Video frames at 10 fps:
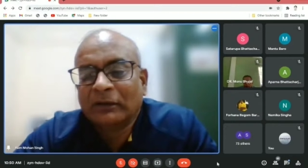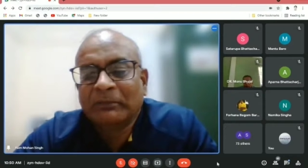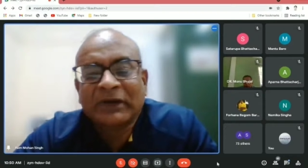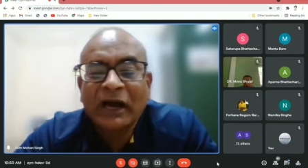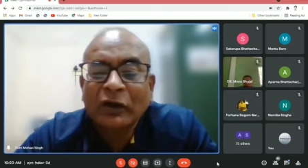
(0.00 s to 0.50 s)

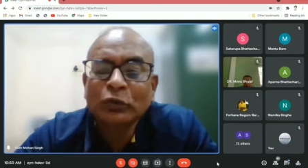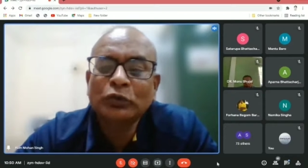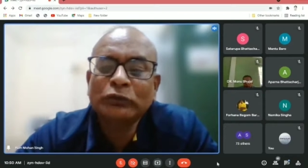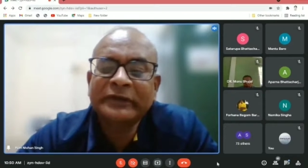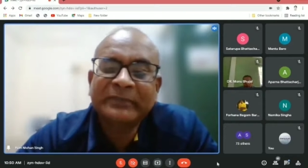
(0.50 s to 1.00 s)
But how
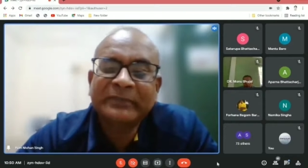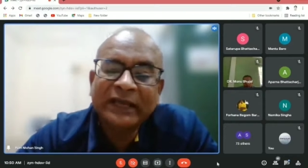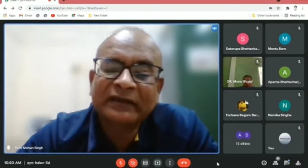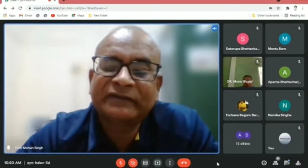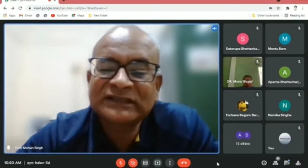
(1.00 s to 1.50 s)
do we
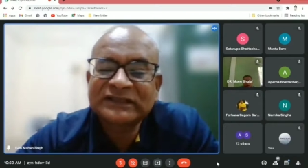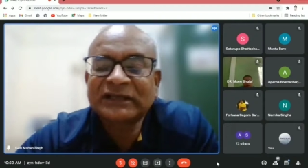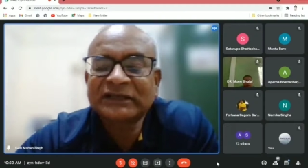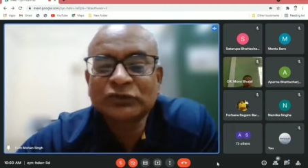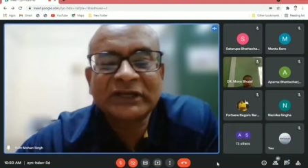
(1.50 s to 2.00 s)
make physical
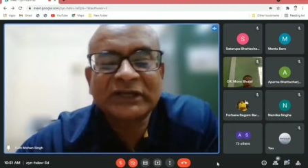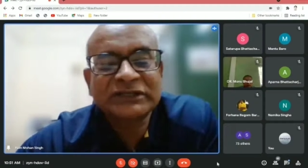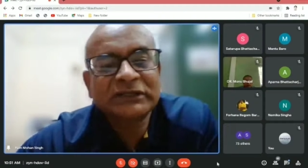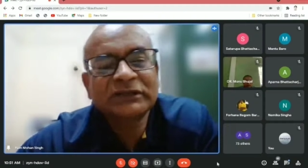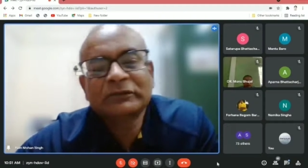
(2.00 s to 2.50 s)

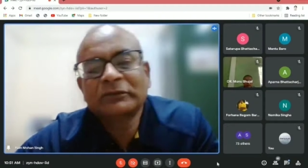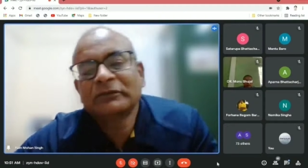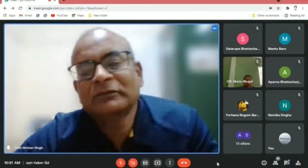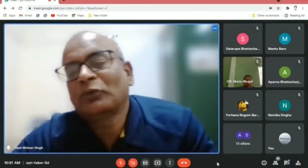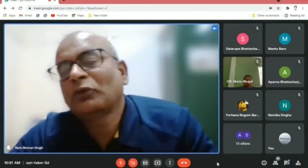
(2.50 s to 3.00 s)
education
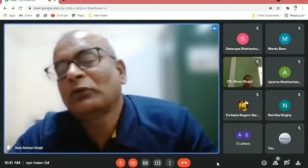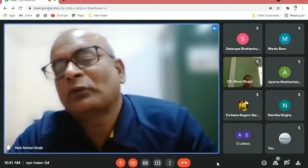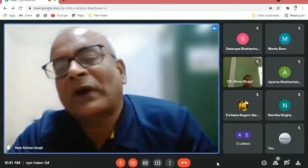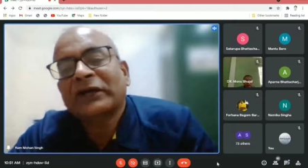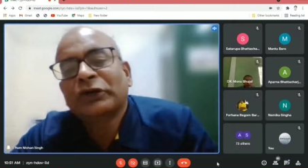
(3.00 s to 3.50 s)
more
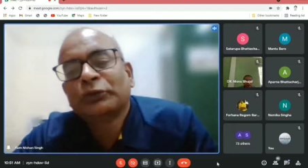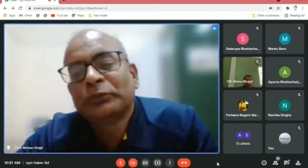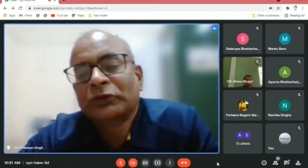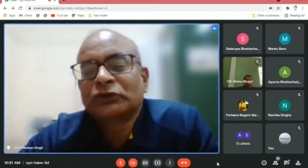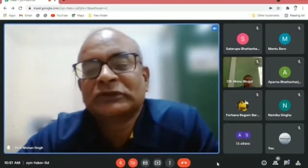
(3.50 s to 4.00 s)

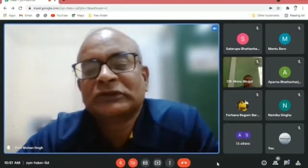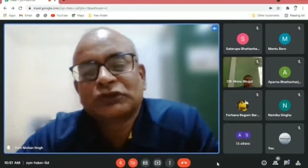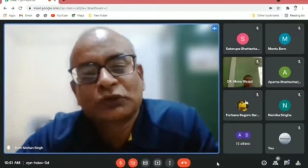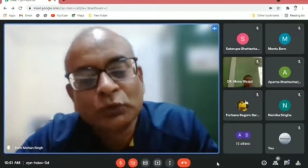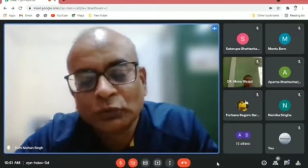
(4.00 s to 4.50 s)
valuable to the
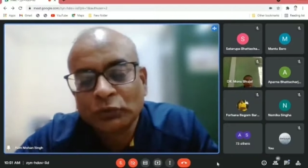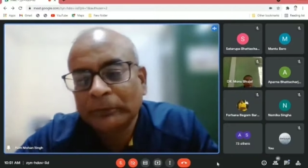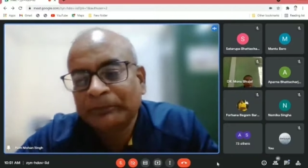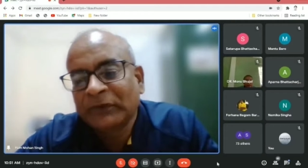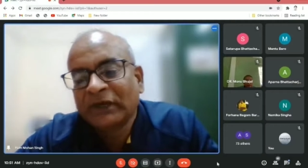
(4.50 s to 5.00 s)
school
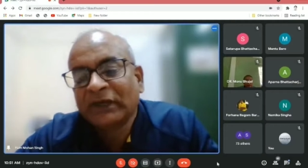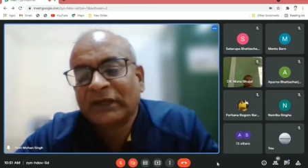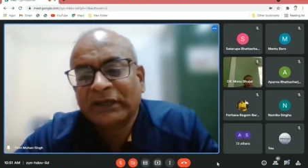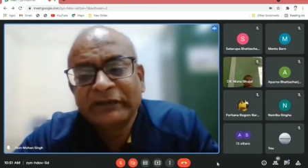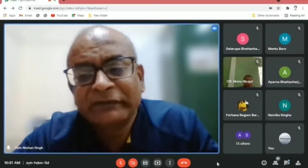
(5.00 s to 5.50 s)

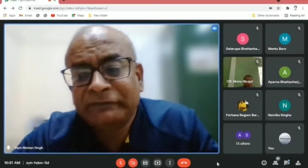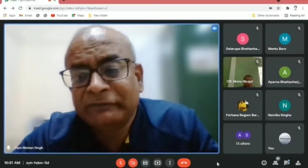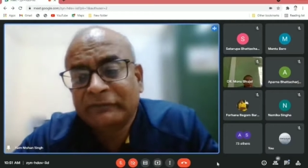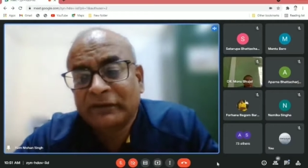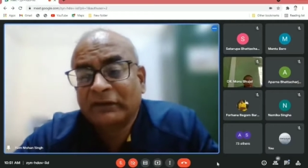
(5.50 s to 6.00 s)
if
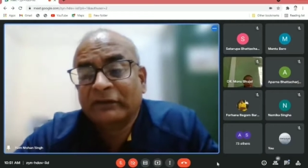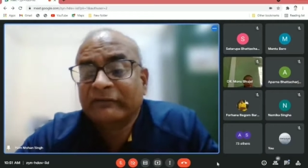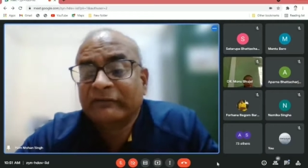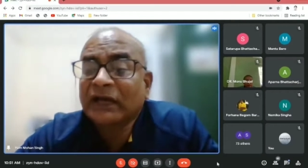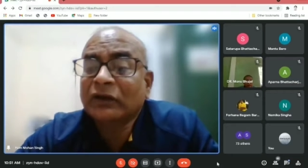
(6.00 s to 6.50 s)

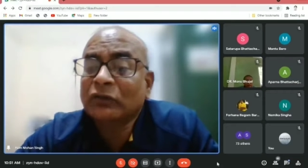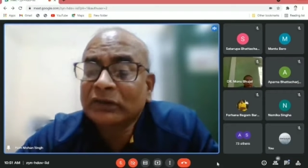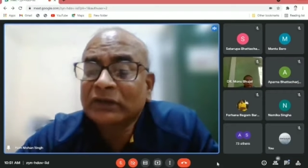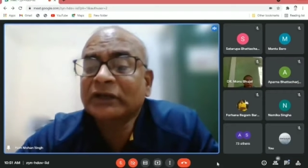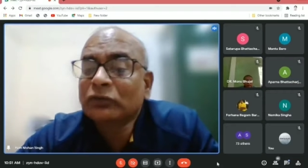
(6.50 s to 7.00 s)
we are
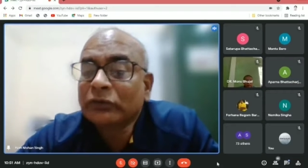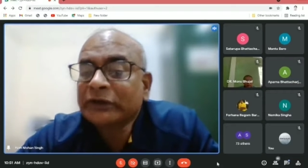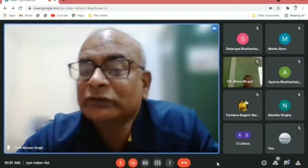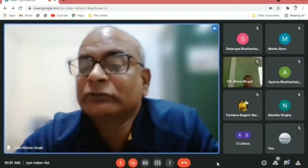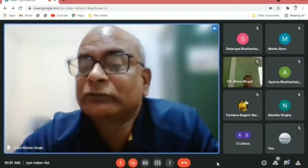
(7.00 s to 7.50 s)
only
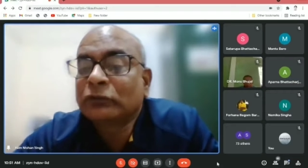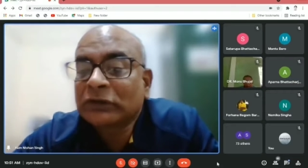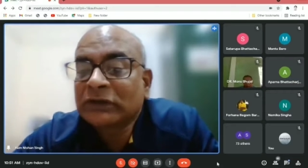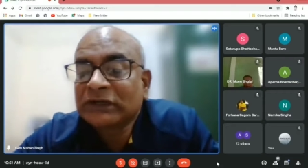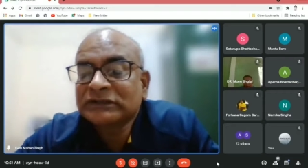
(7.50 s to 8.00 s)
going to
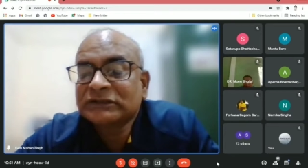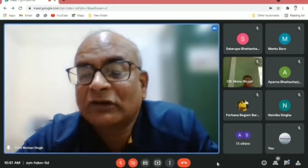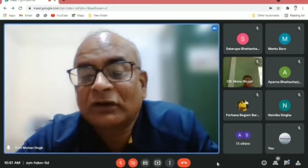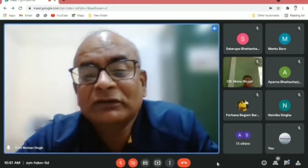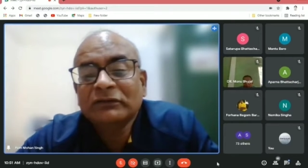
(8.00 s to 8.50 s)
focus
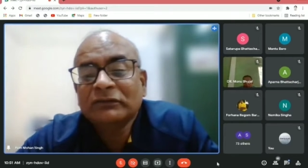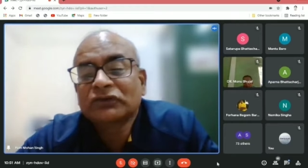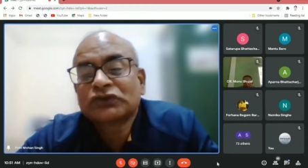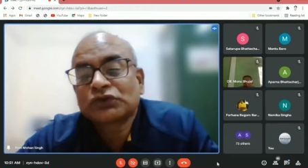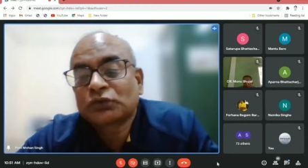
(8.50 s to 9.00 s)
on
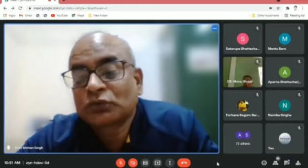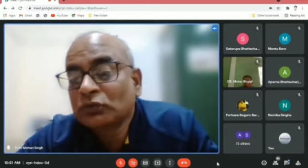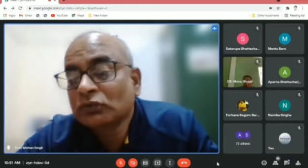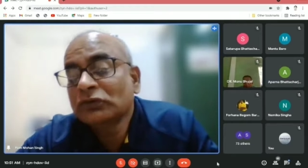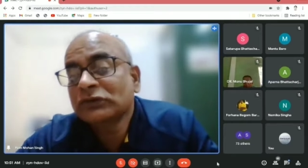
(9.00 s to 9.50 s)

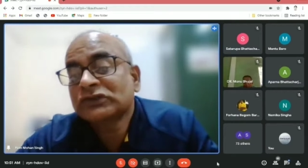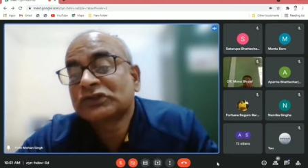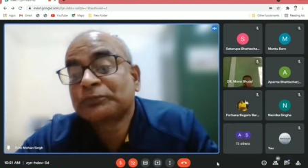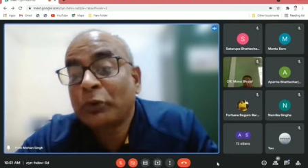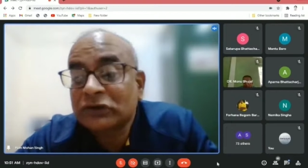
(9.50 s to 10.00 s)
school
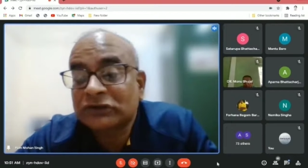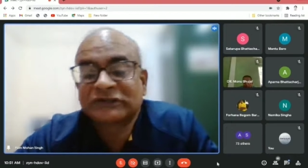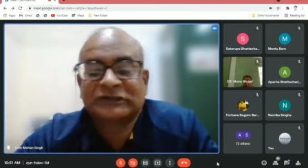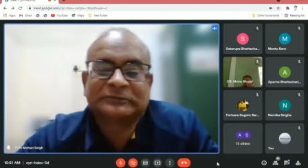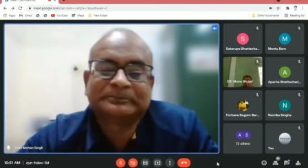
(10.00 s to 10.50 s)

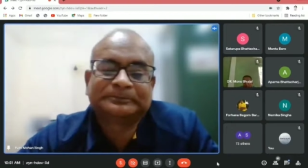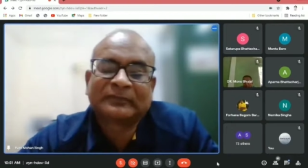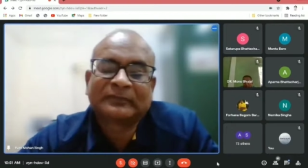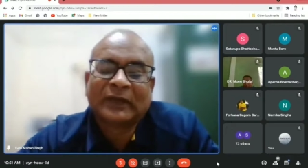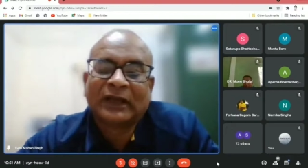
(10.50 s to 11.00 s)
sports
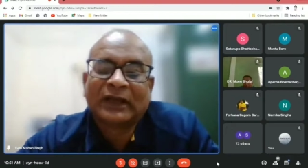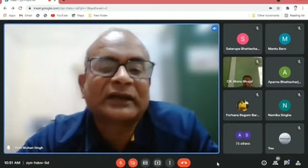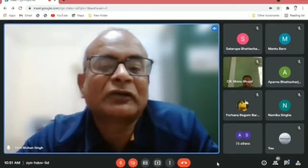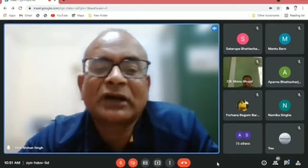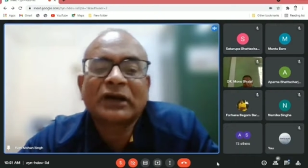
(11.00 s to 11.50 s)

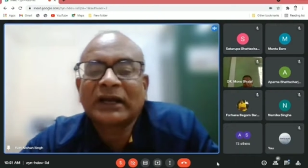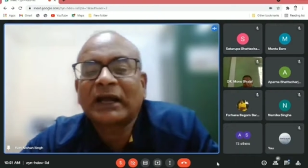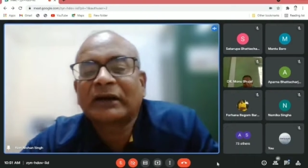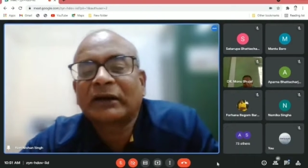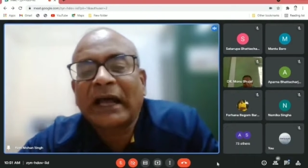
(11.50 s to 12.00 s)
and not
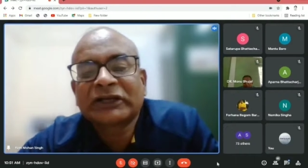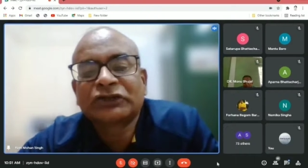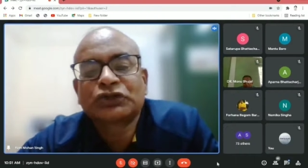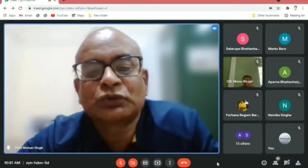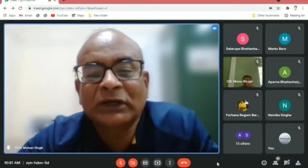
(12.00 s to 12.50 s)

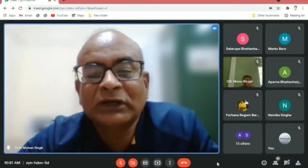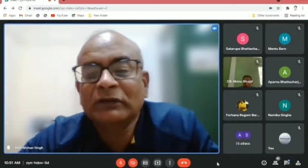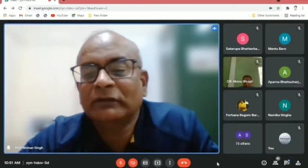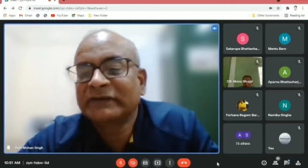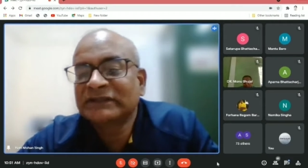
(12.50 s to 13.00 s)

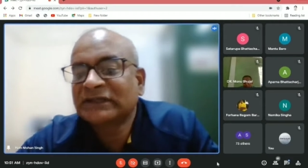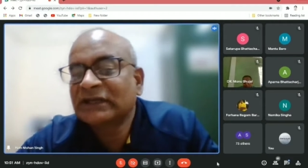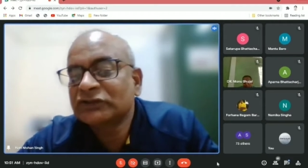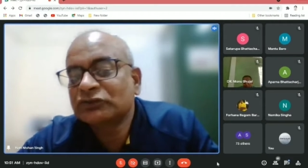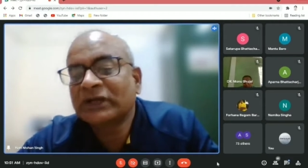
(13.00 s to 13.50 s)
actual physical
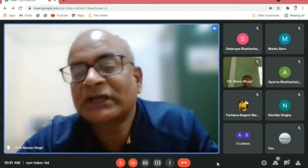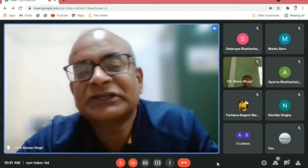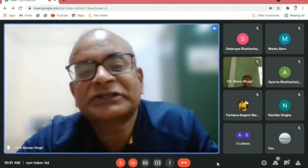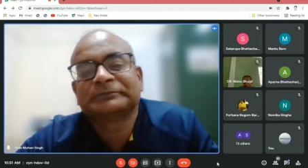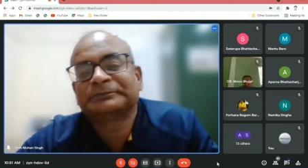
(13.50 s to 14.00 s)

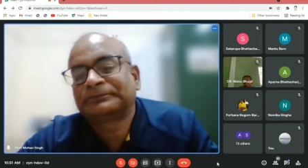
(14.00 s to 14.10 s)
education.